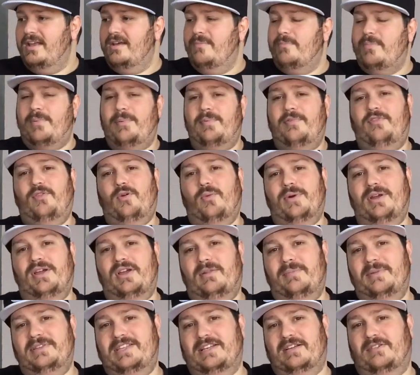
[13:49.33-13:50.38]
but before we go,
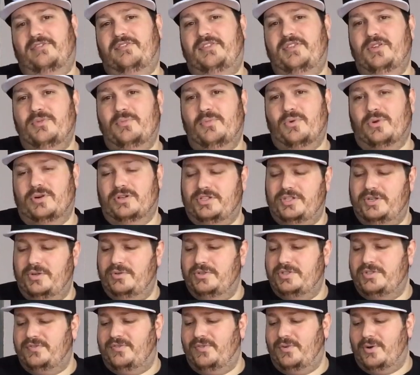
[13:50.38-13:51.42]
let me take a few more
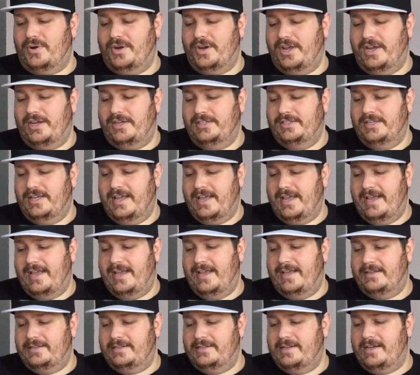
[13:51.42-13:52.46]
toots for you,
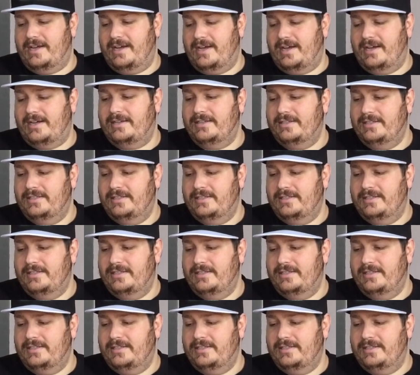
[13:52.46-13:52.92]
and uh,